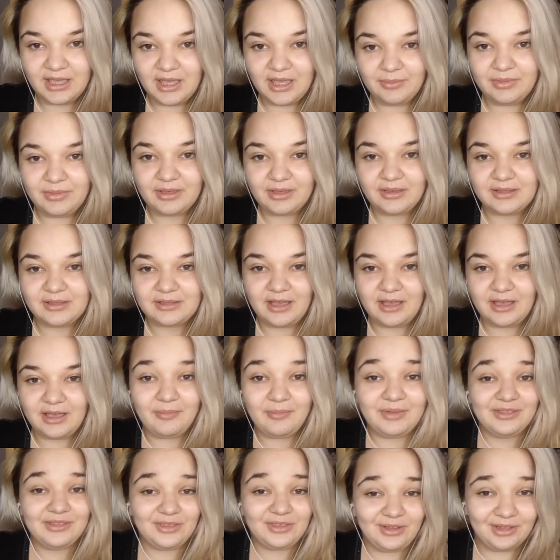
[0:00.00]
because I'm
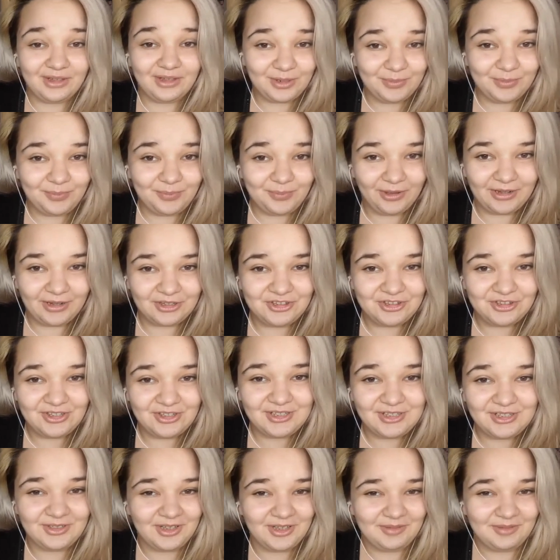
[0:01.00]
an
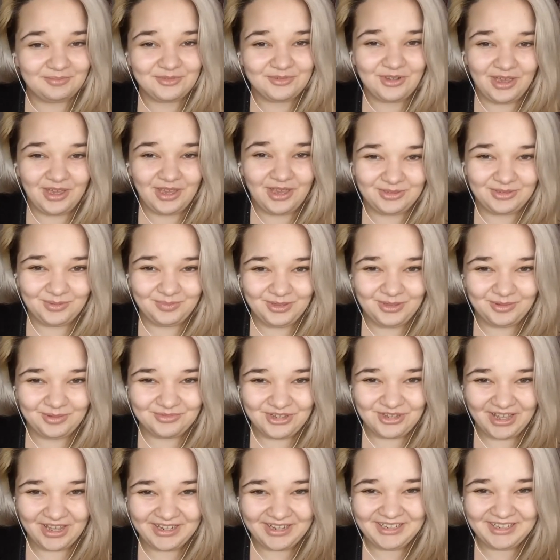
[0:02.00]
anthropologist, so I'm trying to be
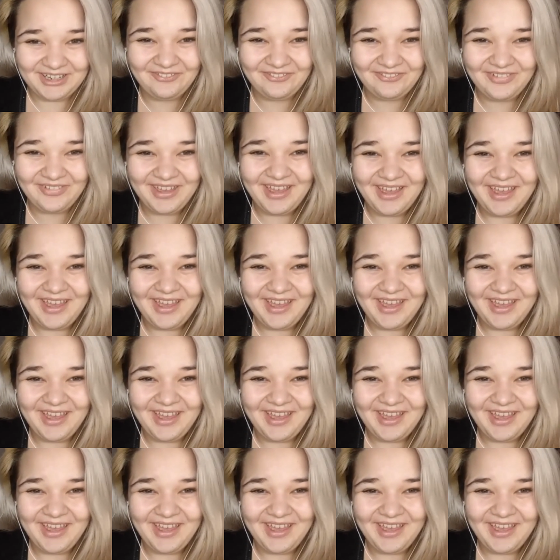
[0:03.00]
objective,